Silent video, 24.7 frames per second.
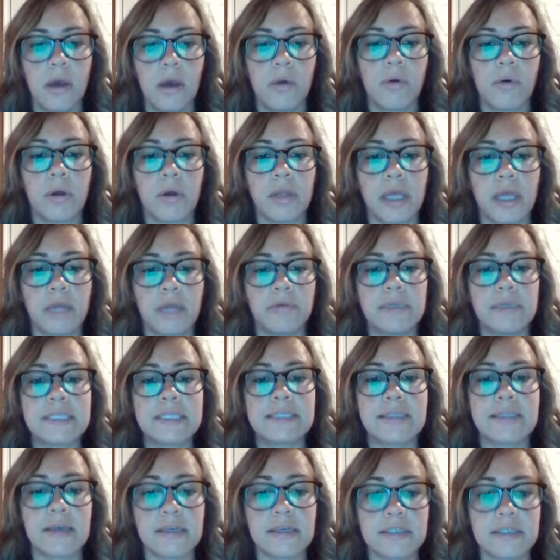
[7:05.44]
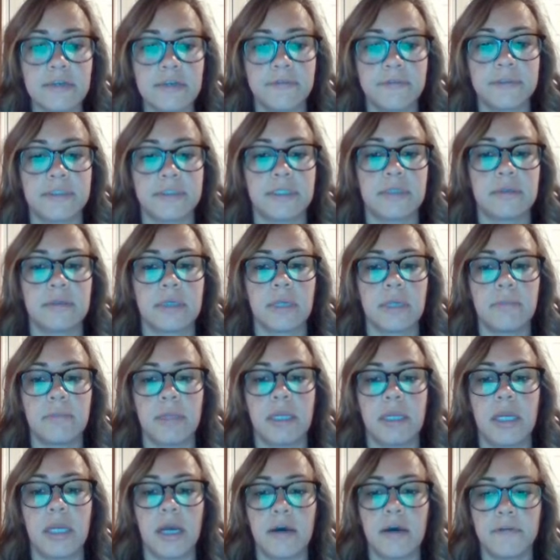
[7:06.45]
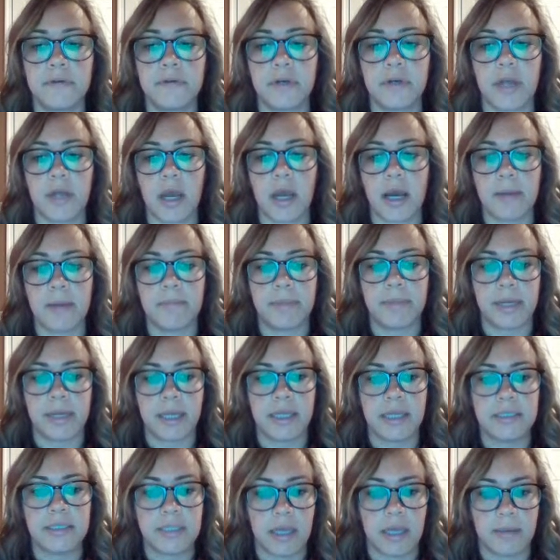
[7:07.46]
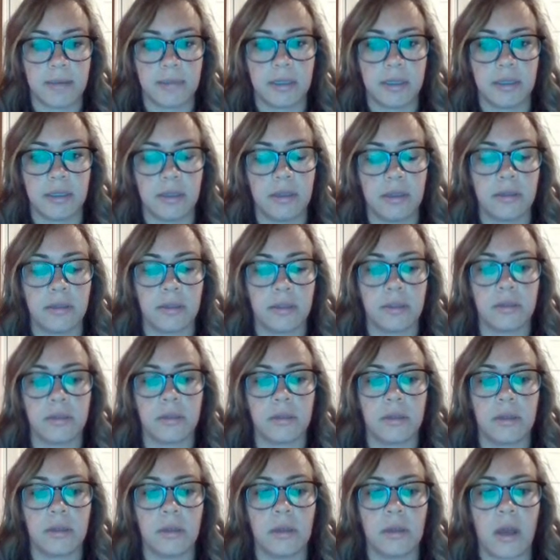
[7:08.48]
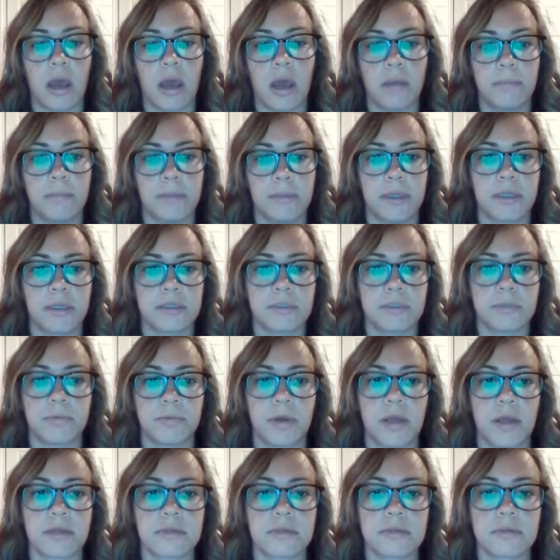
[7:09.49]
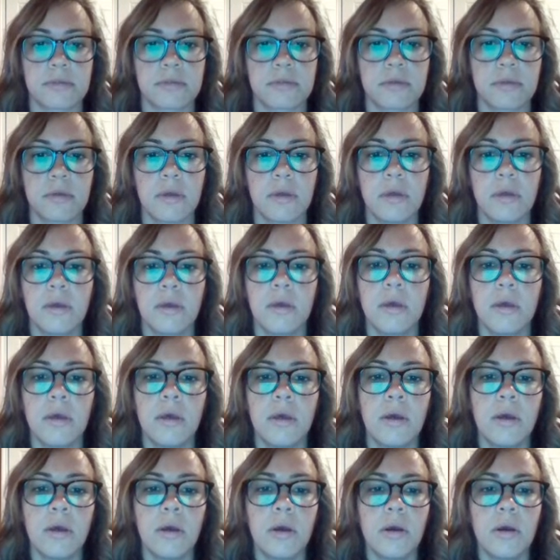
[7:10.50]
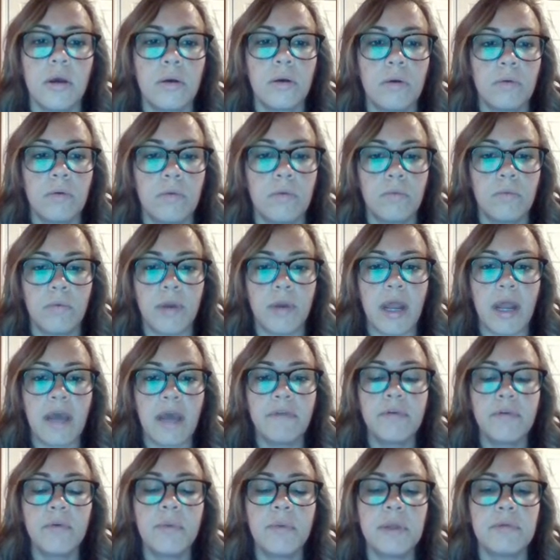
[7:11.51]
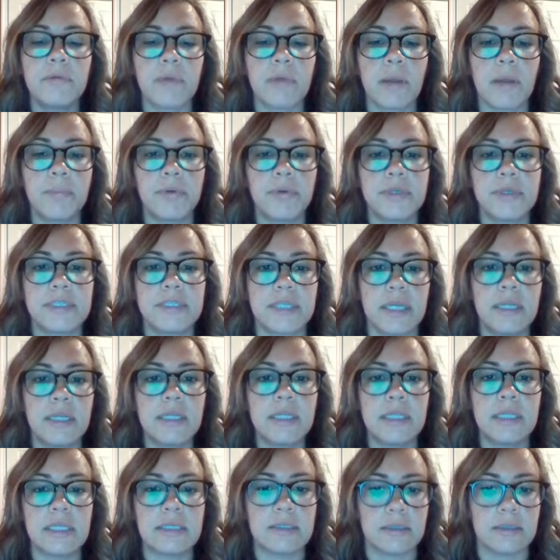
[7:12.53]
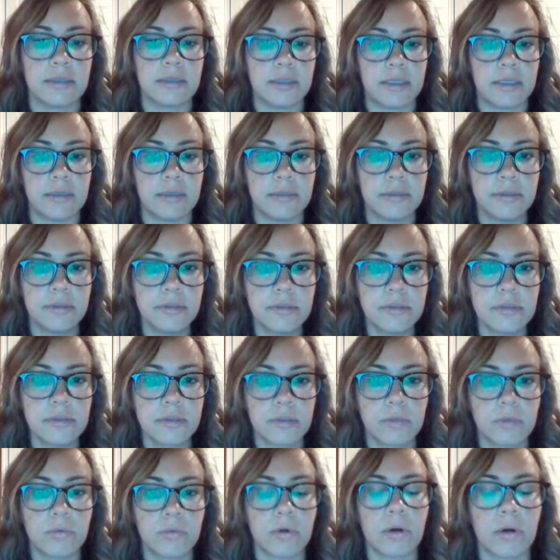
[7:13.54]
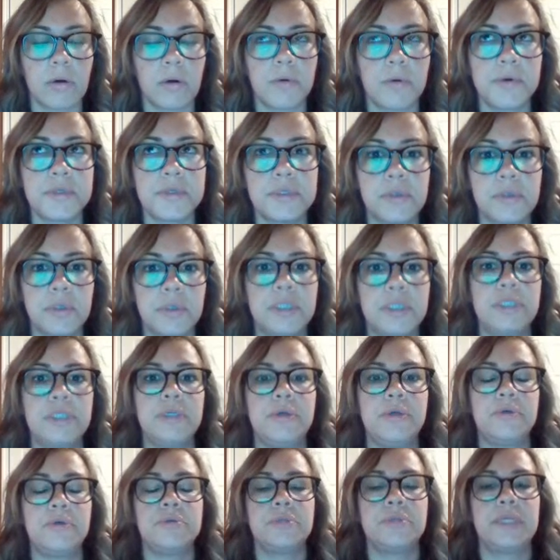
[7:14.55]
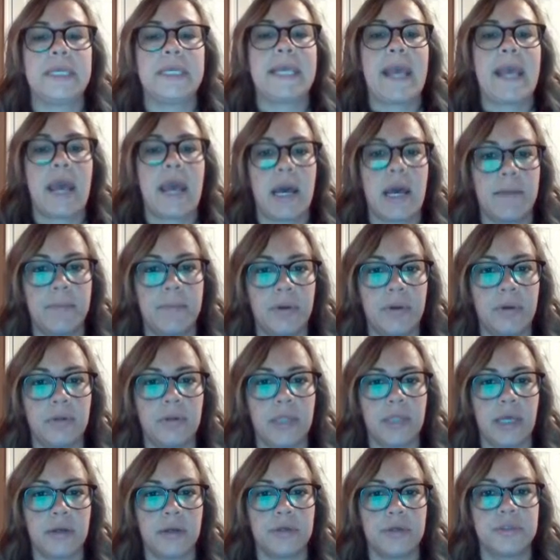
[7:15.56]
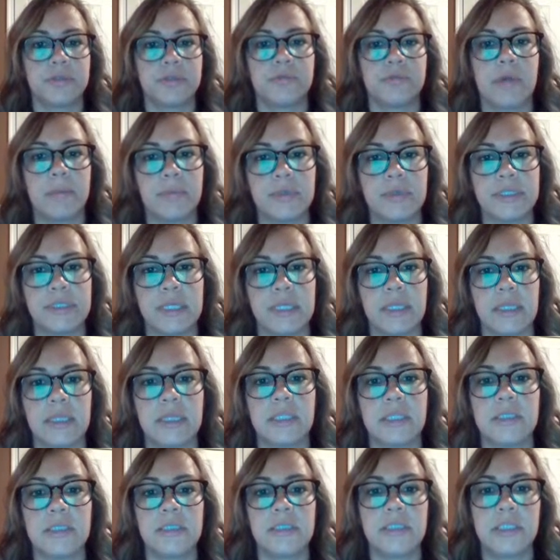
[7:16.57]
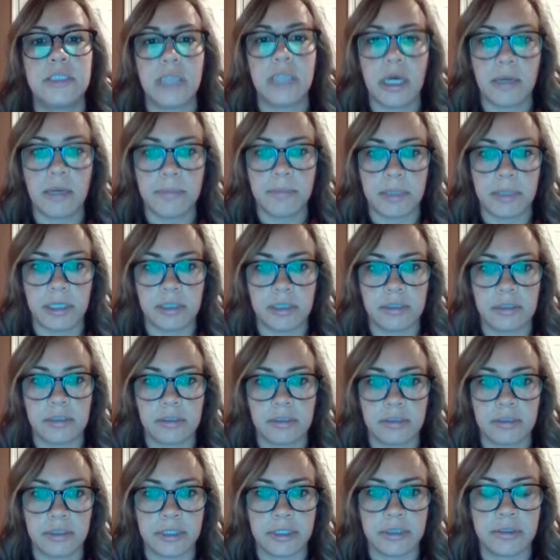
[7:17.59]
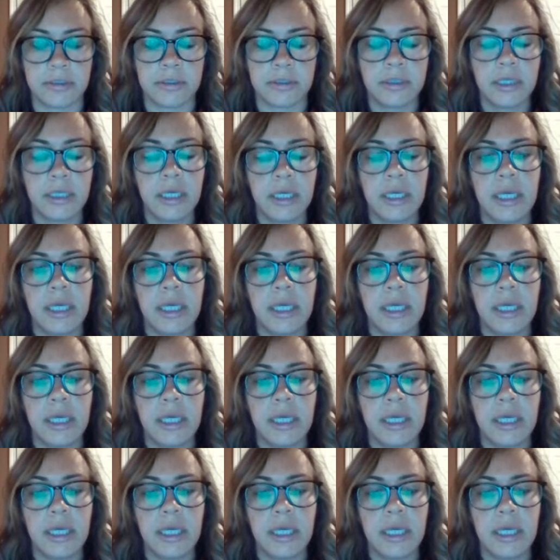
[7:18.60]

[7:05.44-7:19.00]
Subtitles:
while a recessive allele can be covered up by a dominant allele and not be expressed. Whenever we represent these alleles, we're always going to use the capital letter to represent the dominant allele